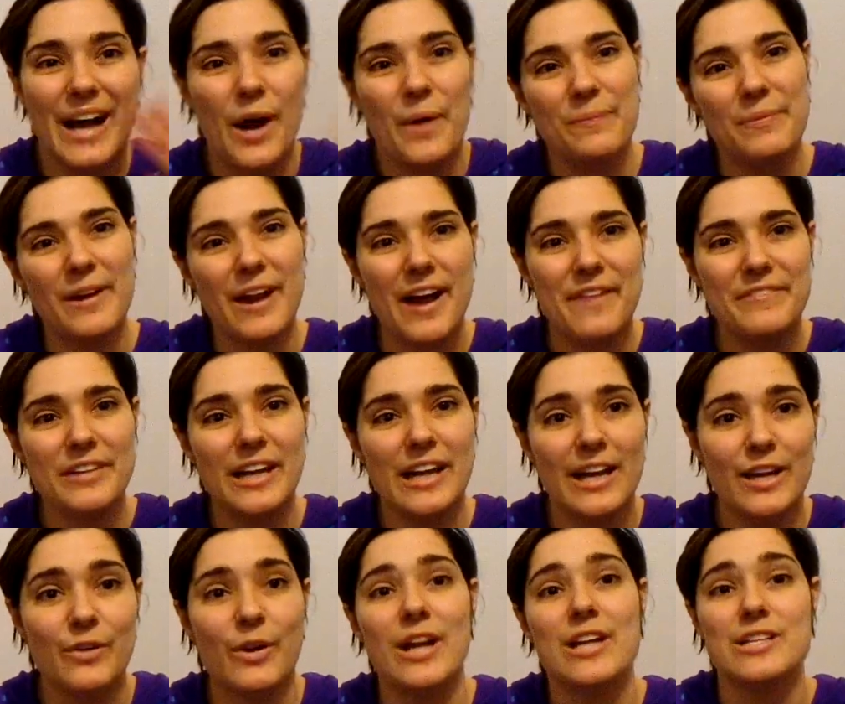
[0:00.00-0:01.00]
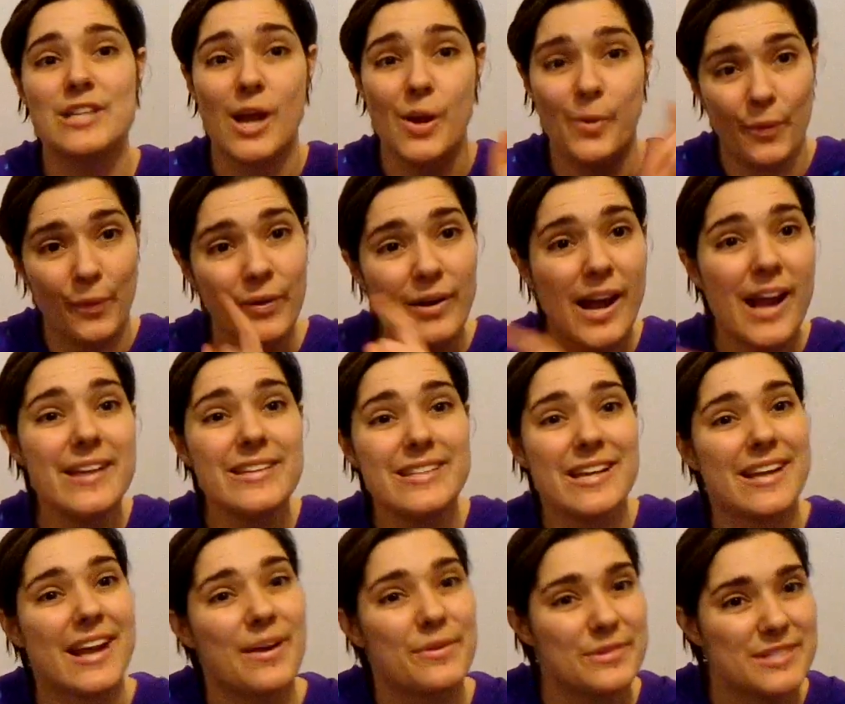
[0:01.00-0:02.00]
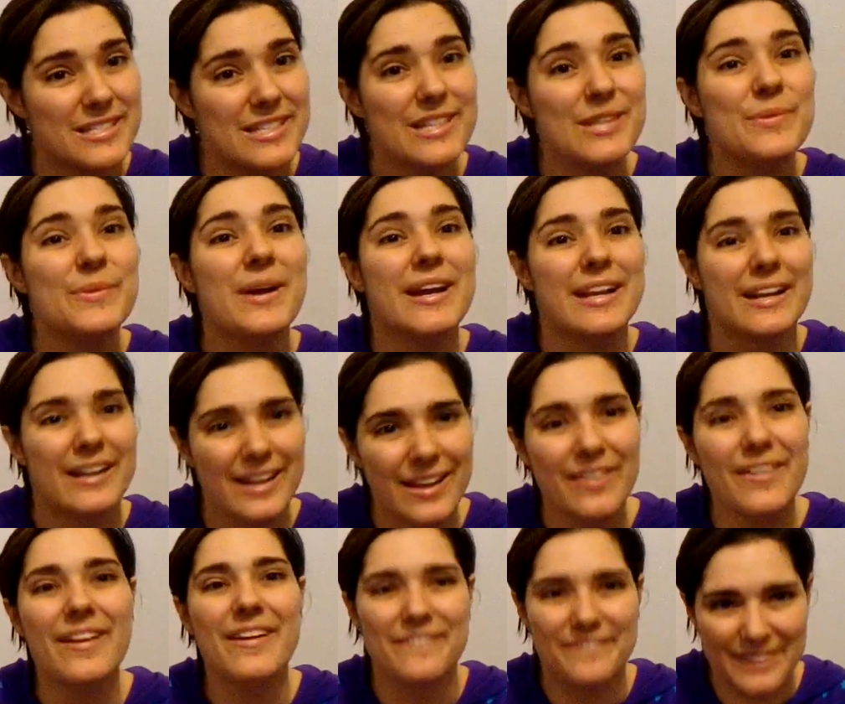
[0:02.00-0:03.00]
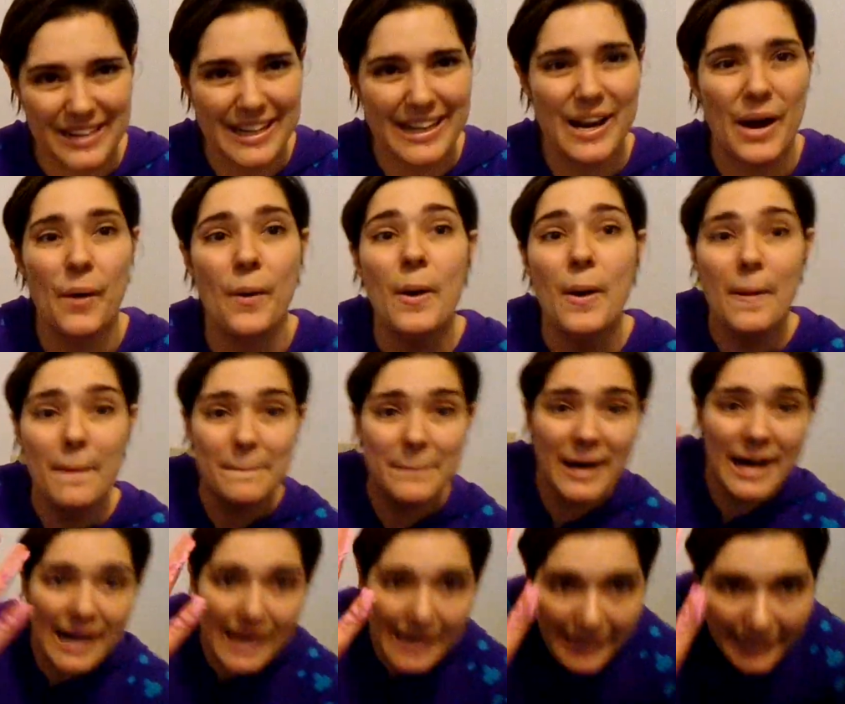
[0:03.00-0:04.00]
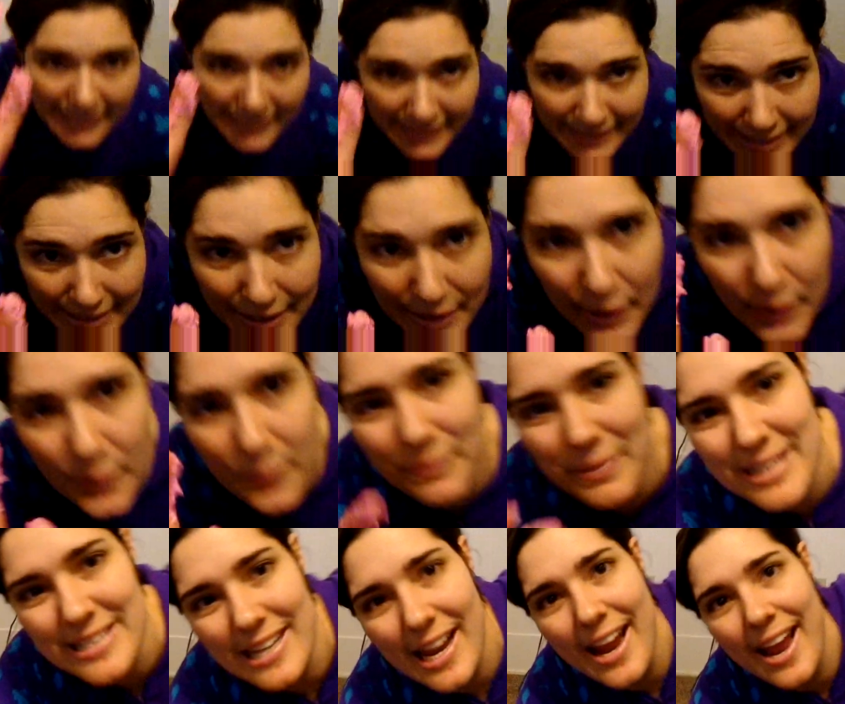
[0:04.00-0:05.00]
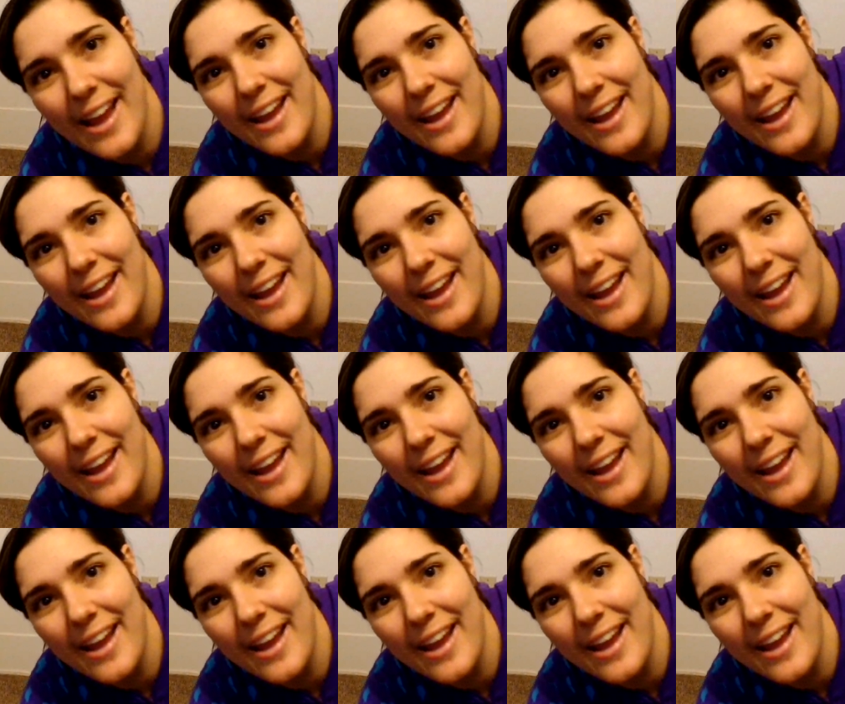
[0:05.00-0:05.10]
hope you're having a great day or night, and I will see you in another video. Bye! Oh, mess of